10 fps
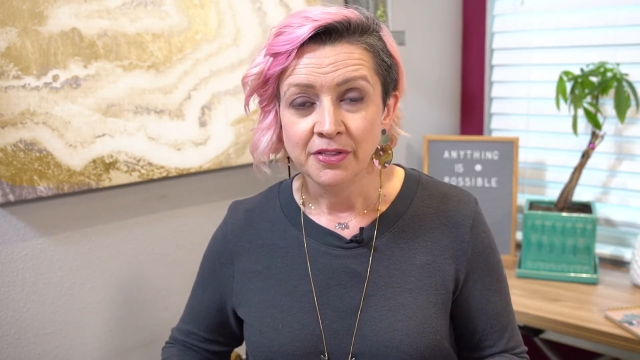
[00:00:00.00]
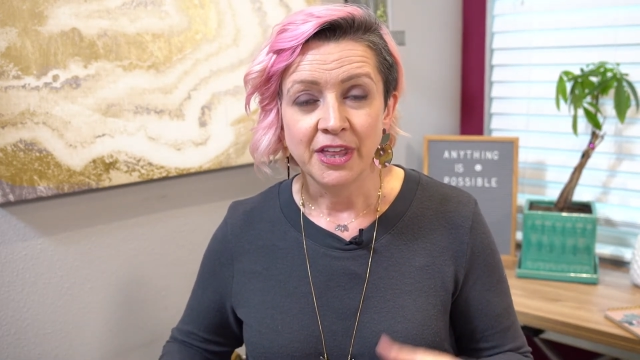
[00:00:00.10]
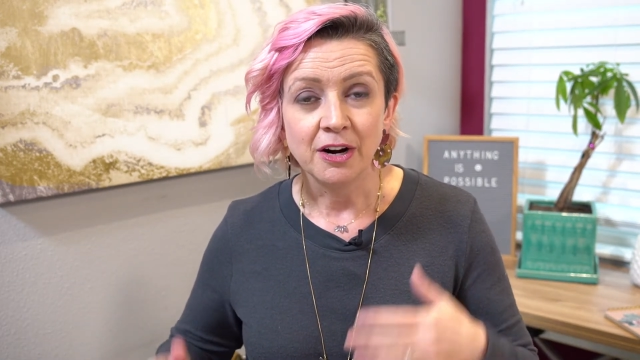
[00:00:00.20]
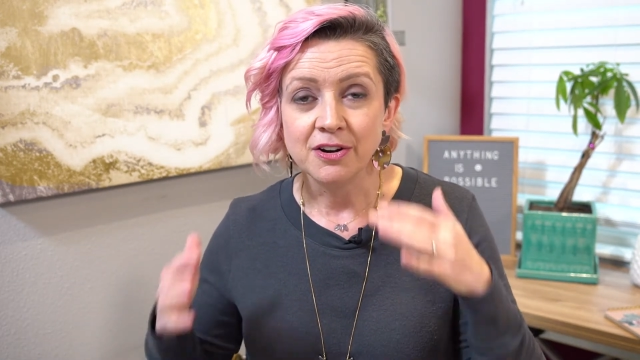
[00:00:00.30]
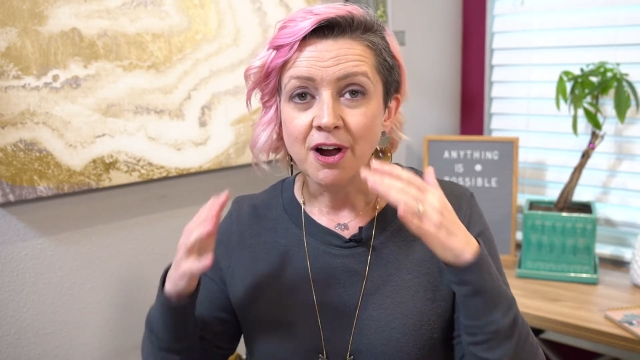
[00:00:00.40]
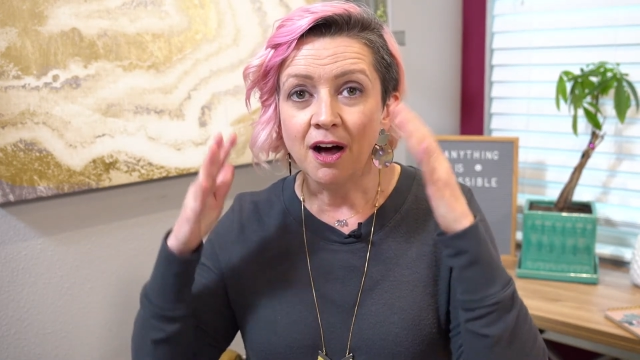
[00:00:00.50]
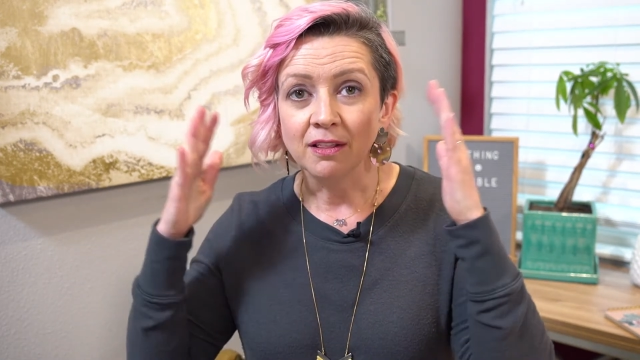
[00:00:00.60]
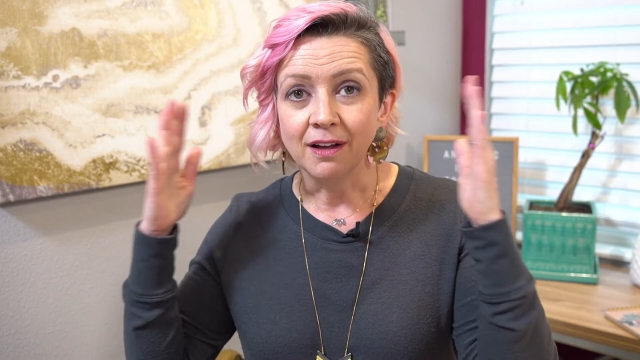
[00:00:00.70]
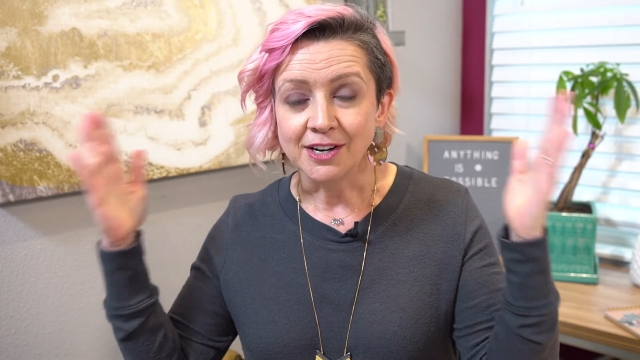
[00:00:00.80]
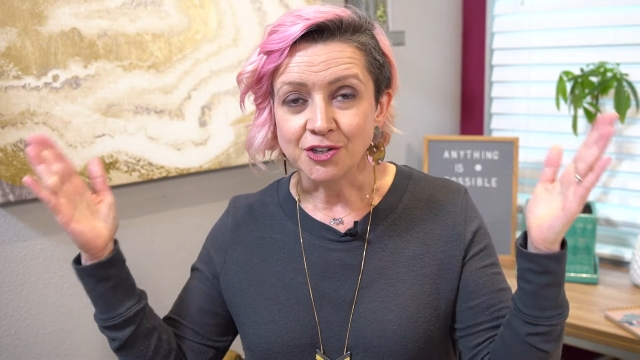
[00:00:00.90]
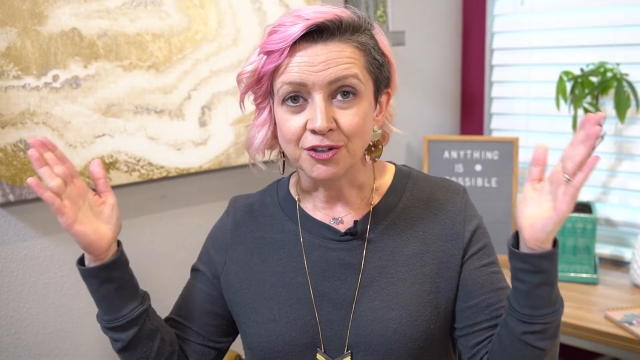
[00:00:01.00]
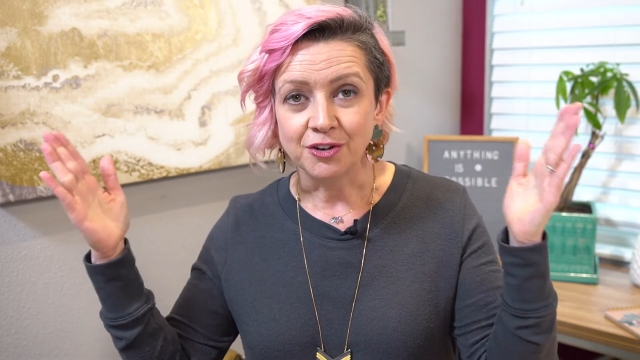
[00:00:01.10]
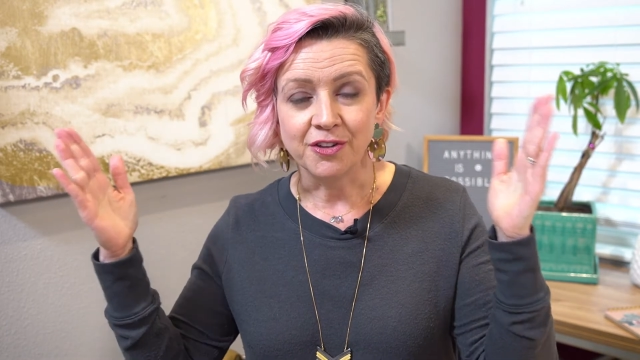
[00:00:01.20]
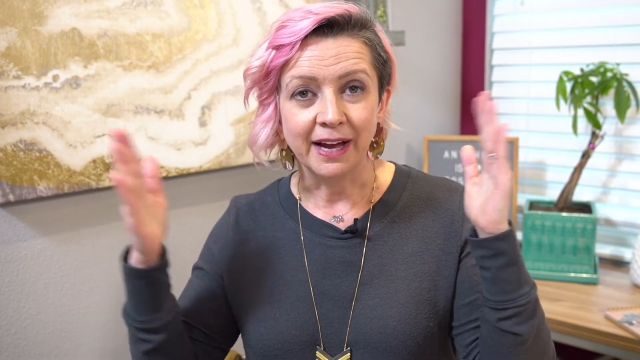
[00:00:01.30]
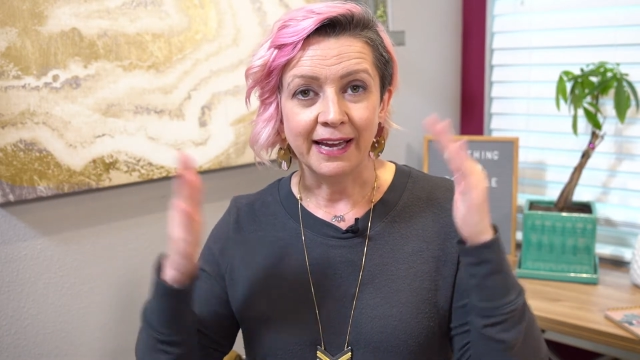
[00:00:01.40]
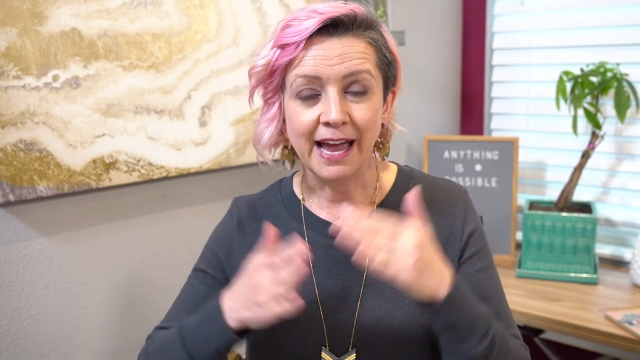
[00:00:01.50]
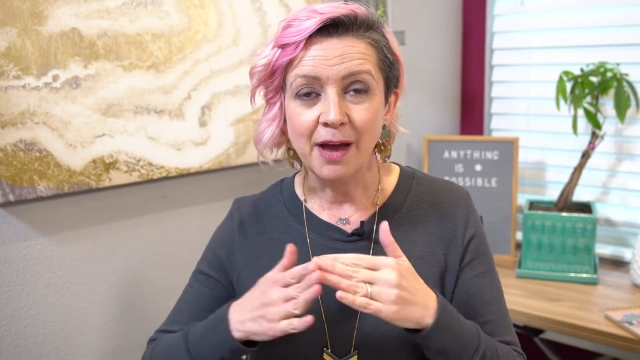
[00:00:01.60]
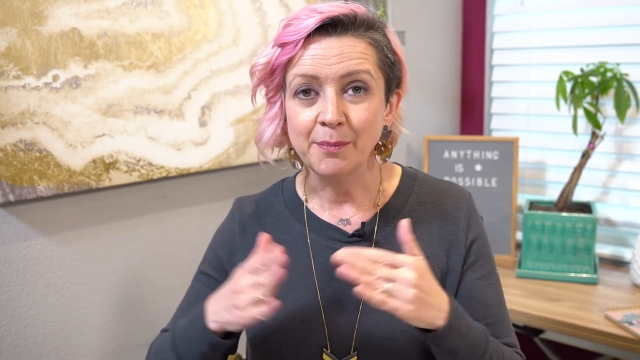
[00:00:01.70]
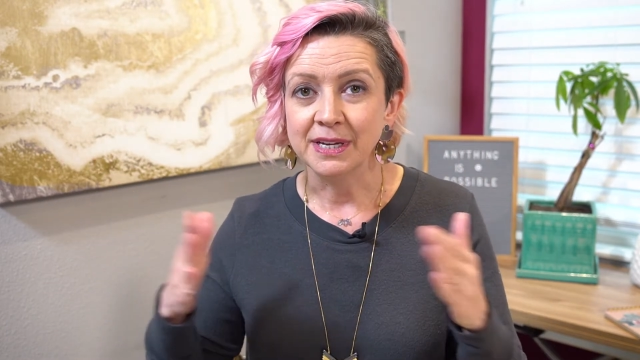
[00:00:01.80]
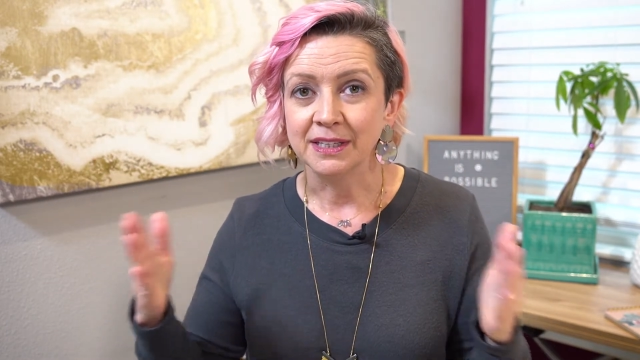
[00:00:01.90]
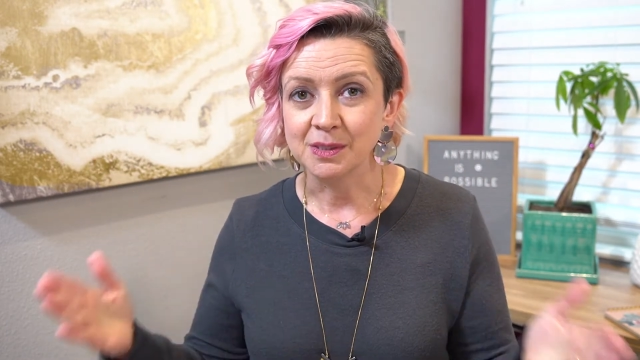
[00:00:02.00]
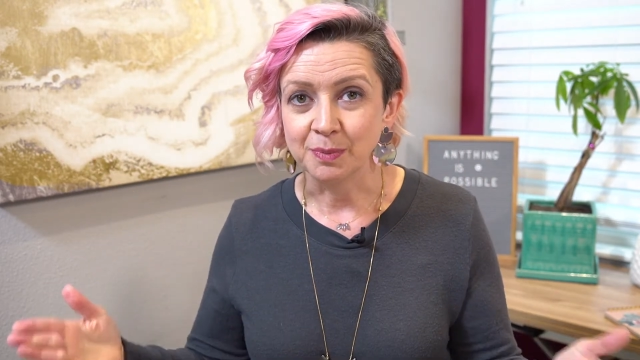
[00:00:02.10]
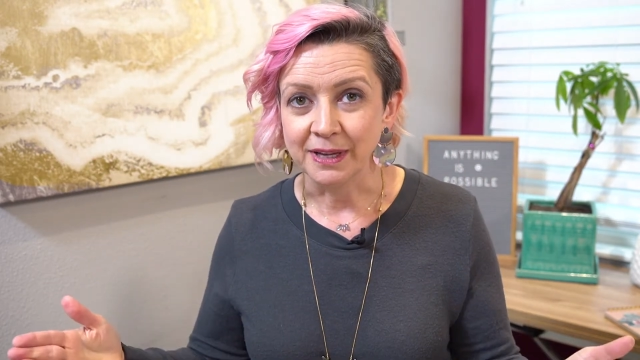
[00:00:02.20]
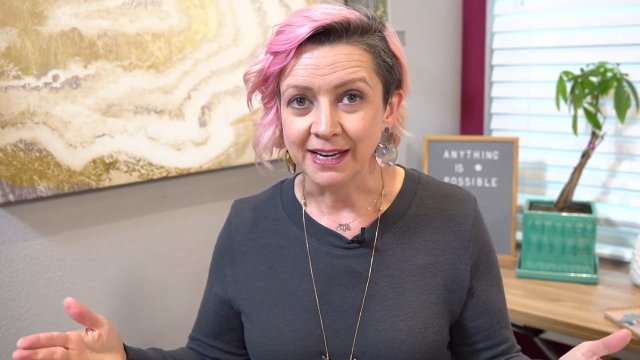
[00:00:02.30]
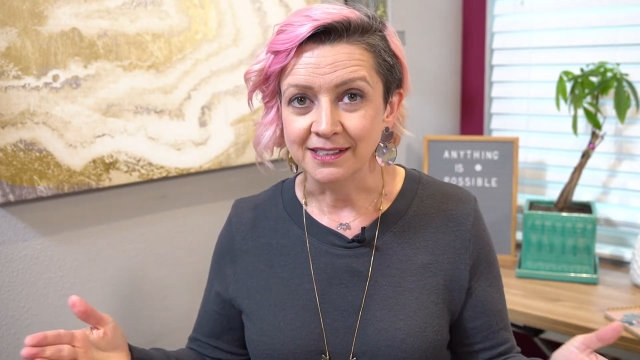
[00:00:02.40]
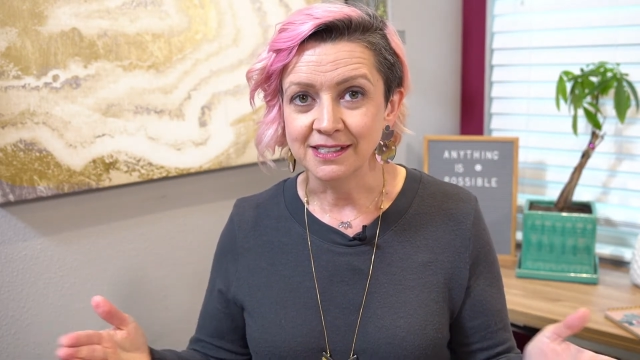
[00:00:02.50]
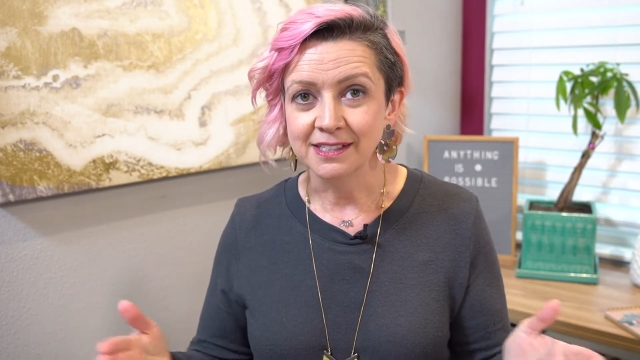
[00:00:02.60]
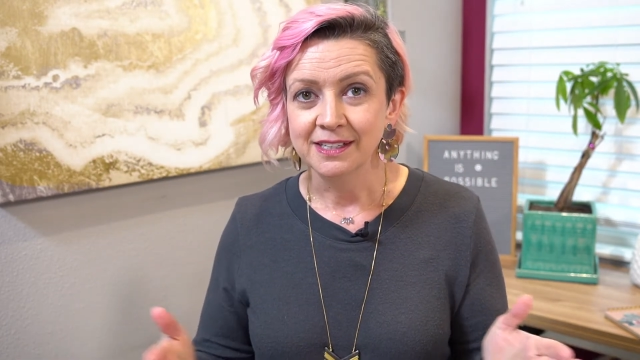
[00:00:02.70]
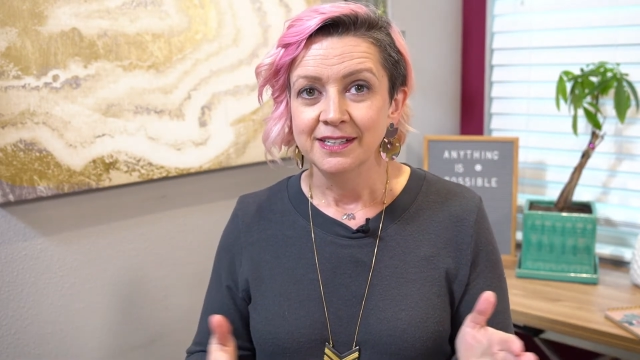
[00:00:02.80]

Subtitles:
that are not logical, that can't be explained.